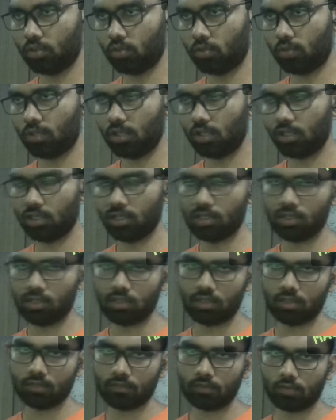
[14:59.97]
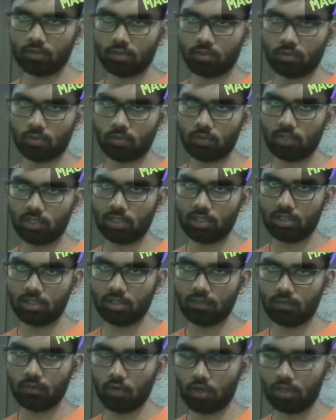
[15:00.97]

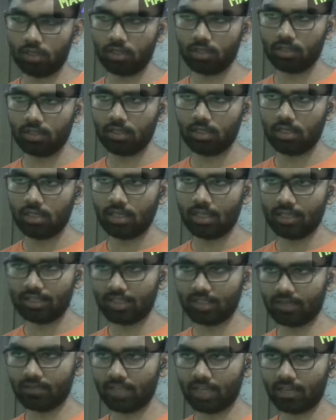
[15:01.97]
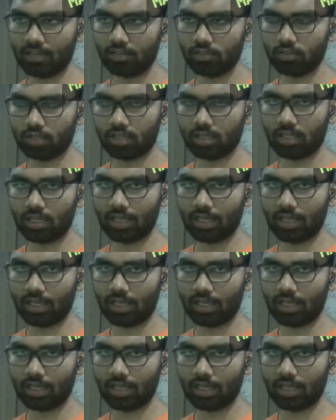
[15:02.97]
older vault and saves that so that the